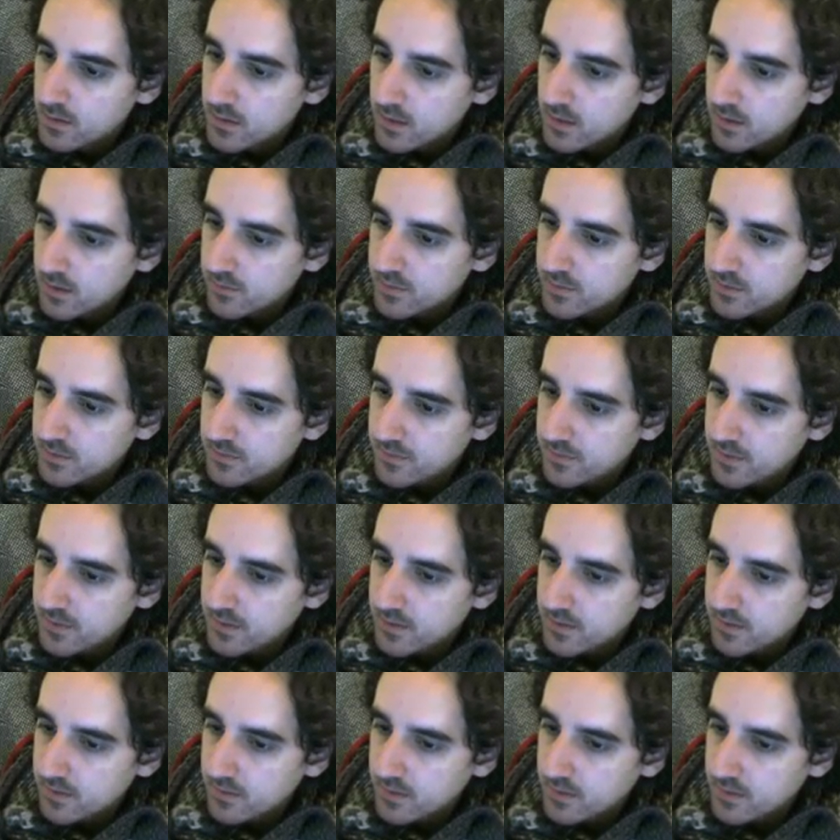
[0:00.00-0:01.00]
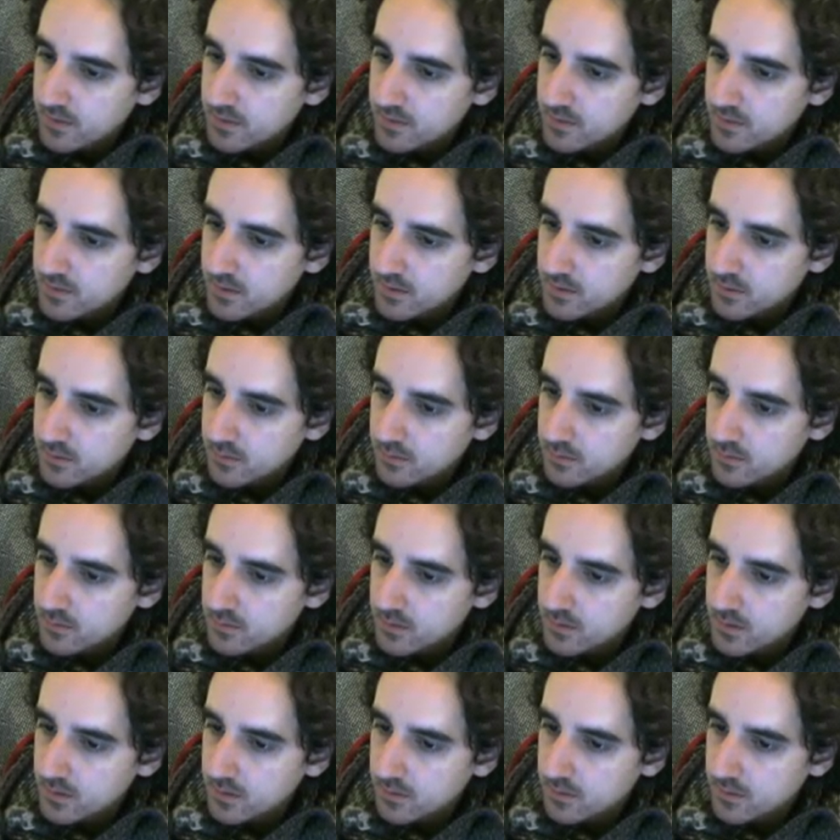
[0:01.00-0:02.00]
Now if the filtering is set to
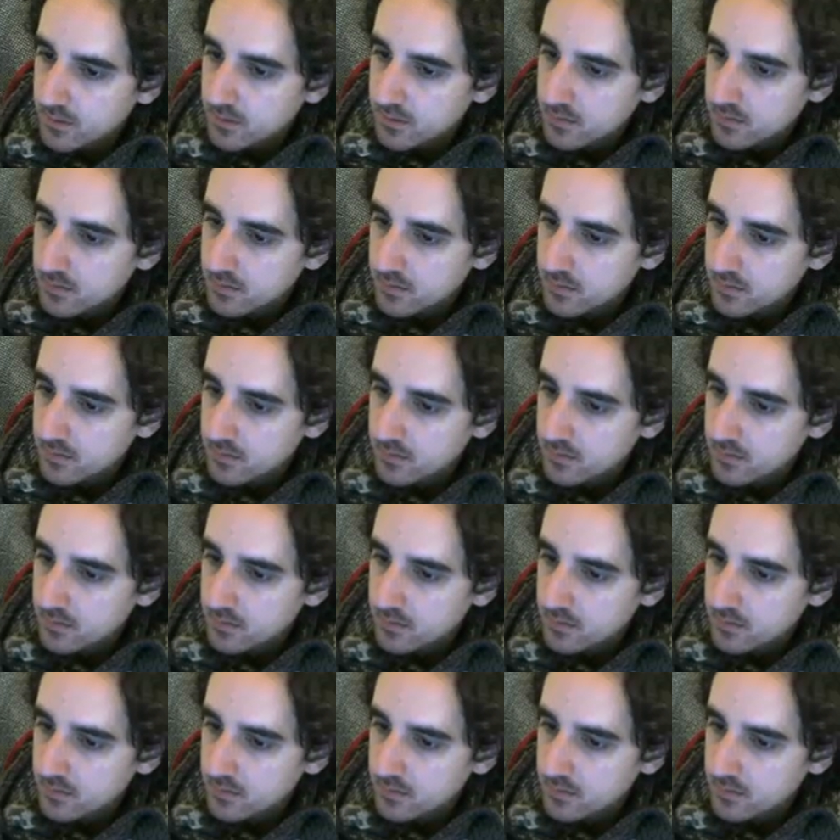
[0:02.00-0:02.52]
0,